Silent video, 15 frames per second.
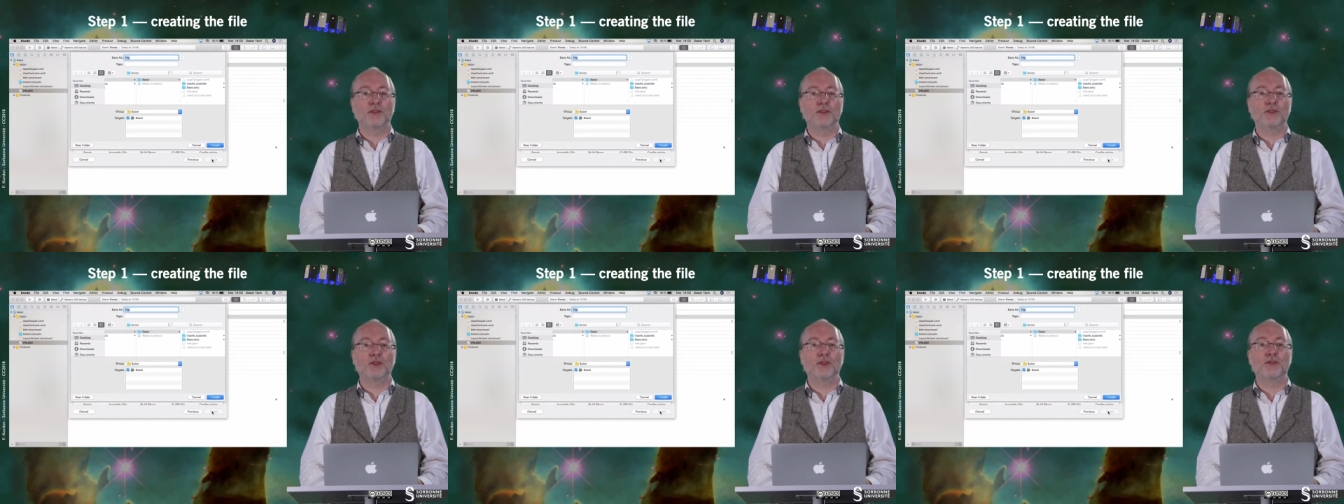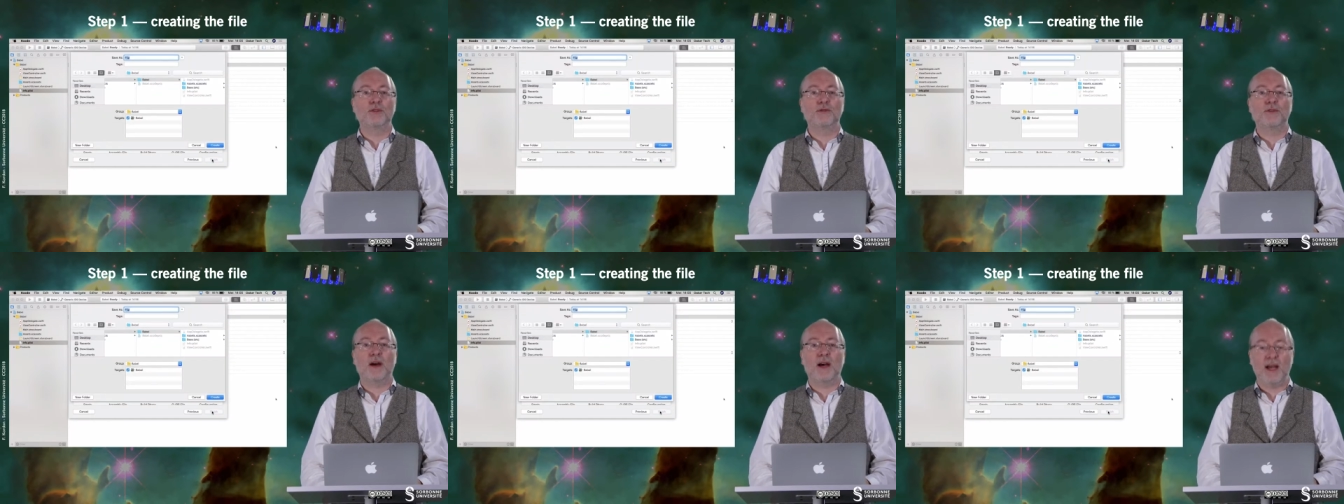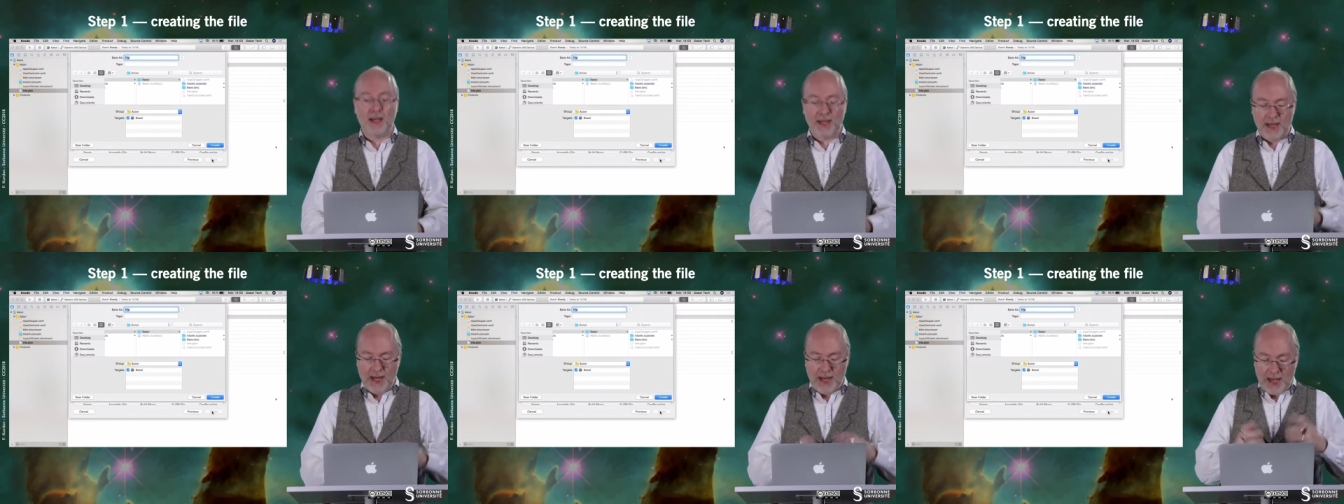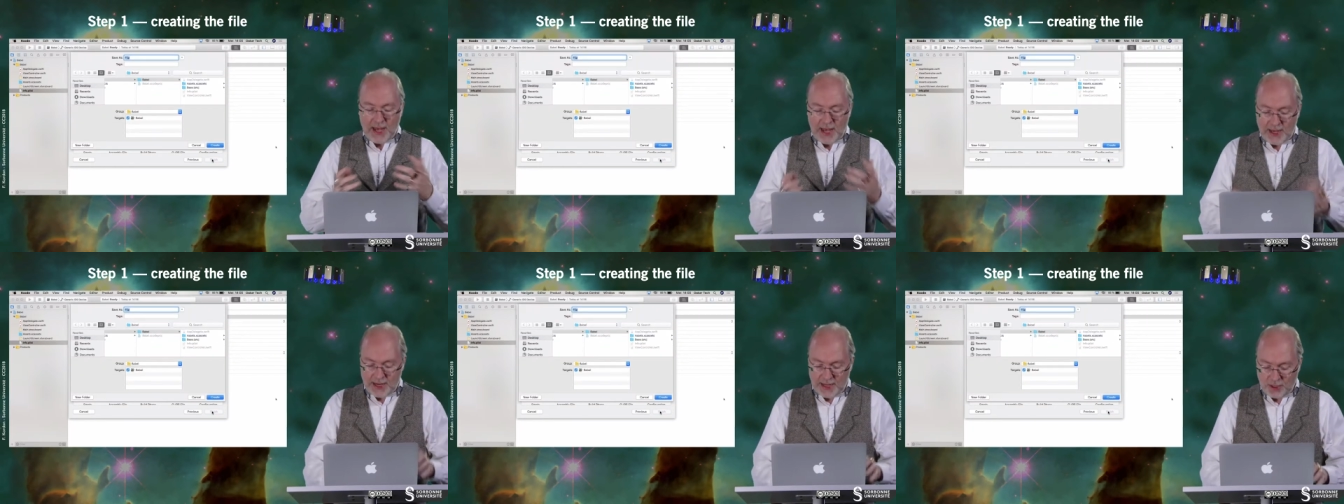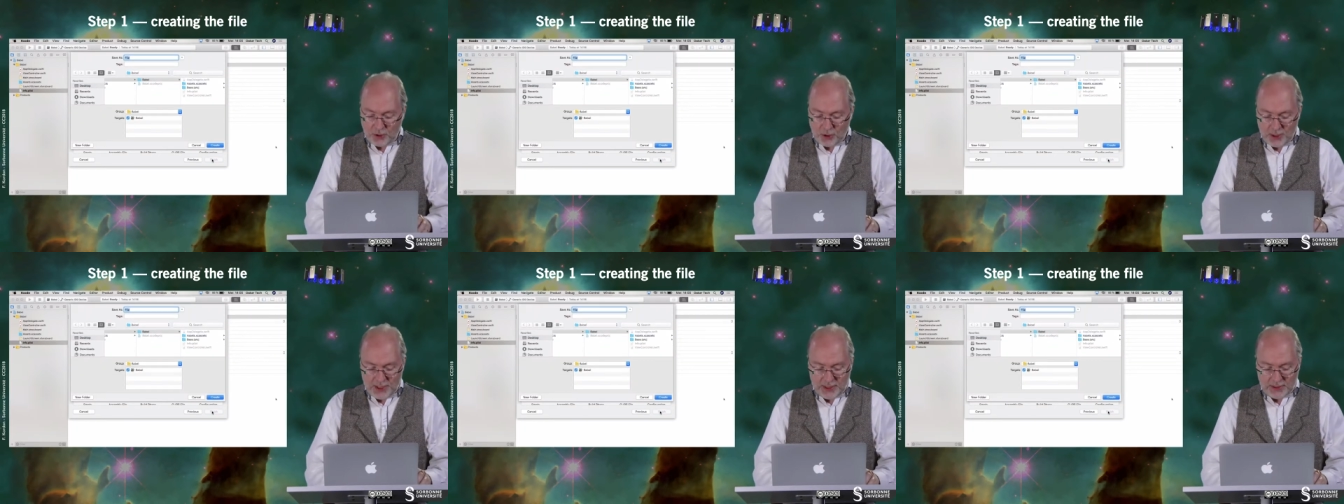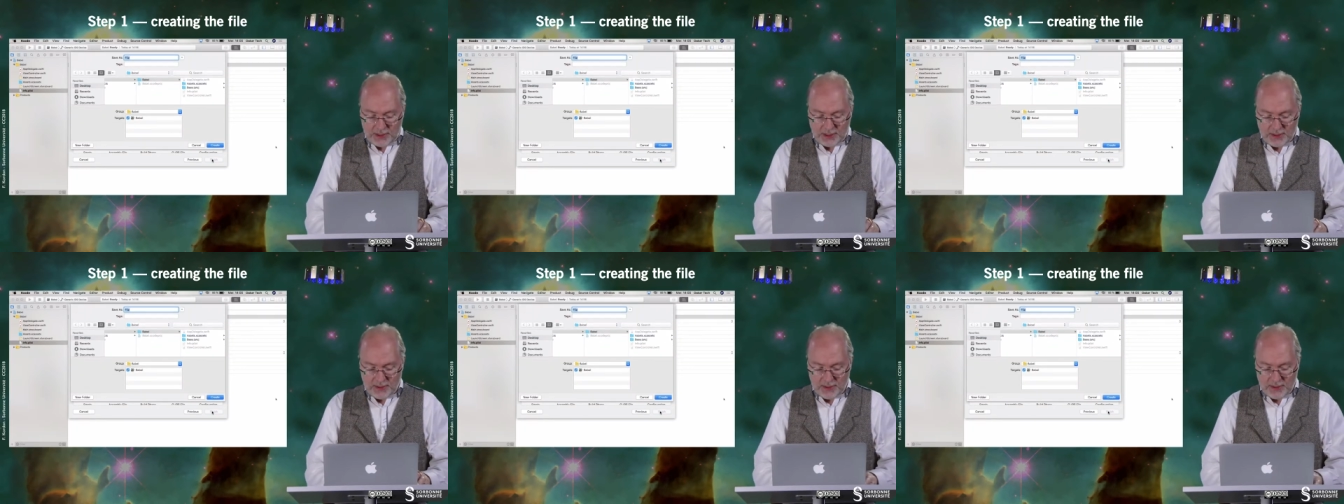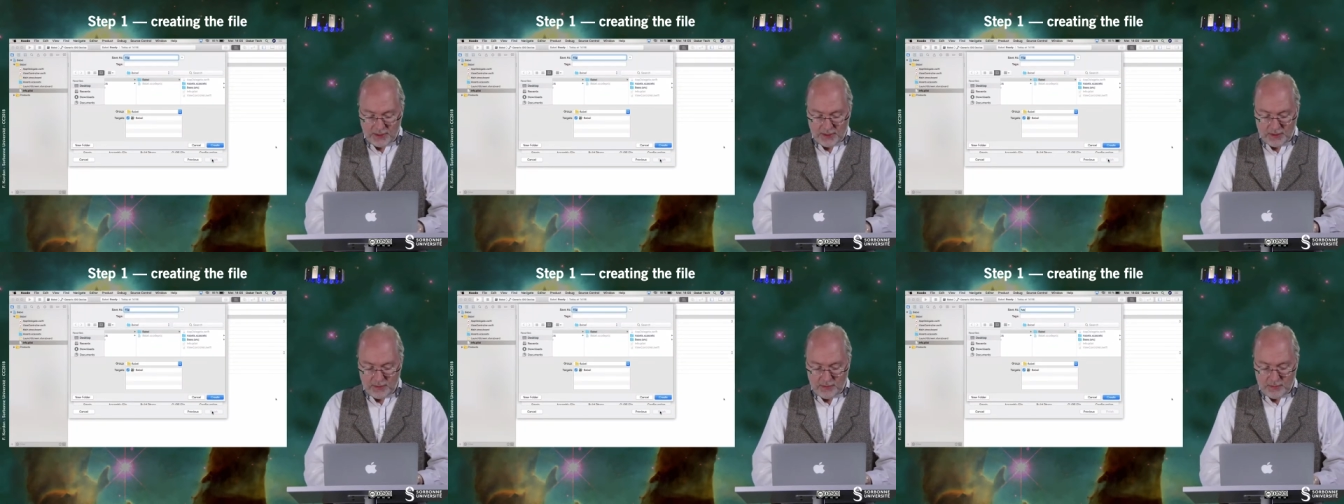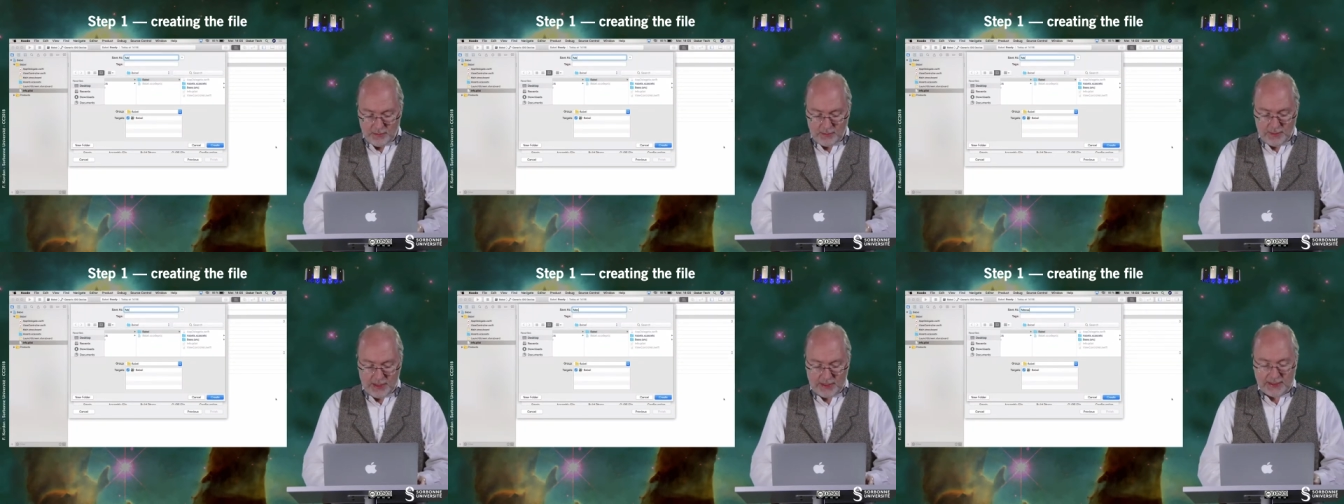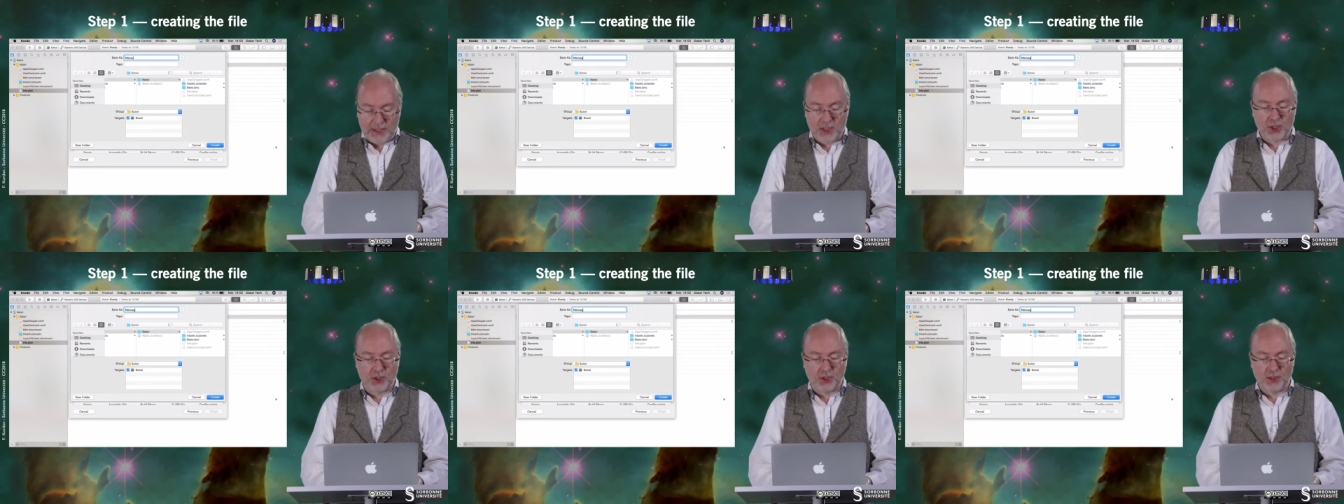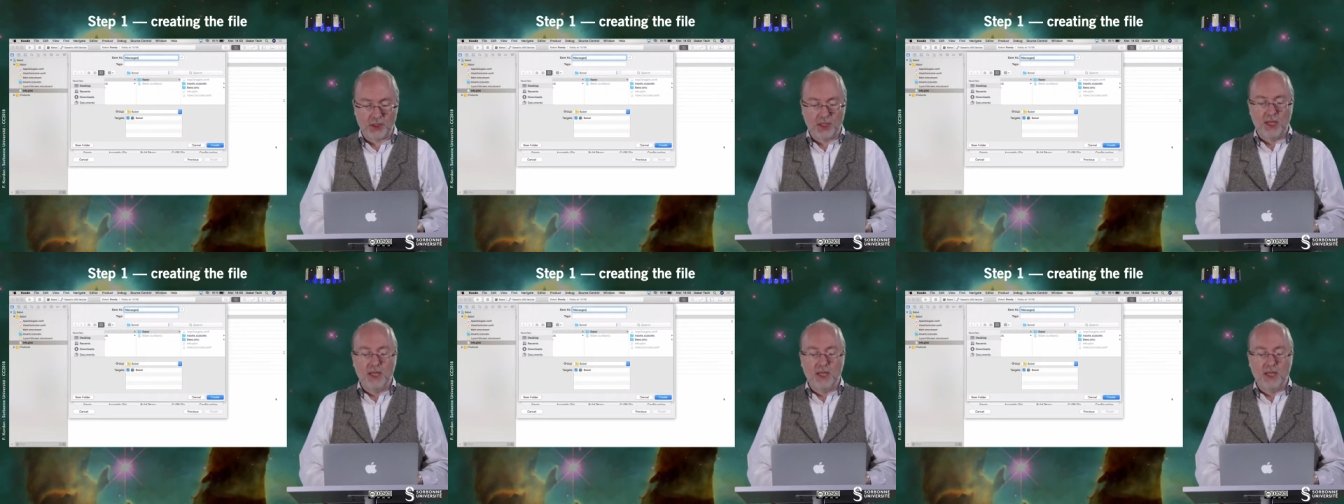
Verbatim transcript: such a file and I call it messages.